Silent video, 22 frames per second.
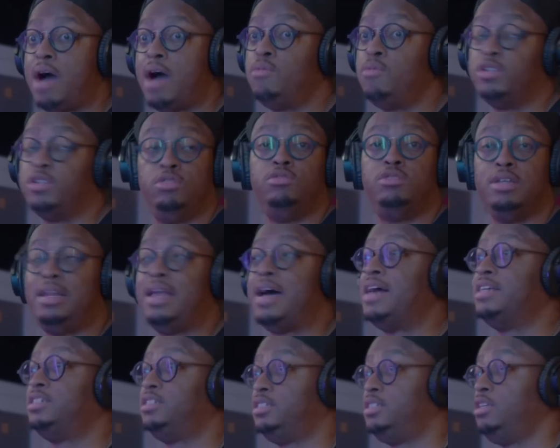
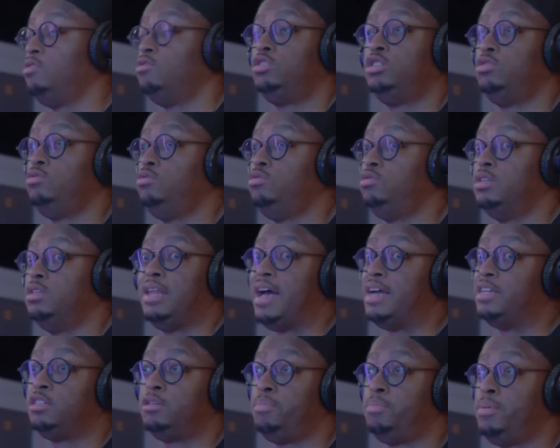
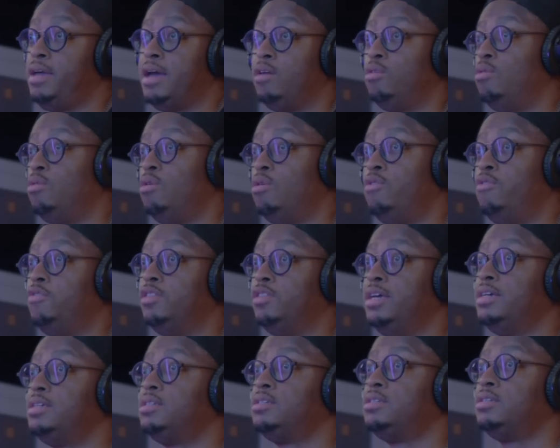the Logic piano
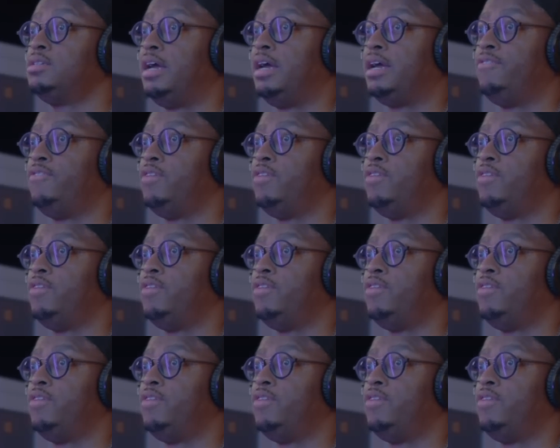over this.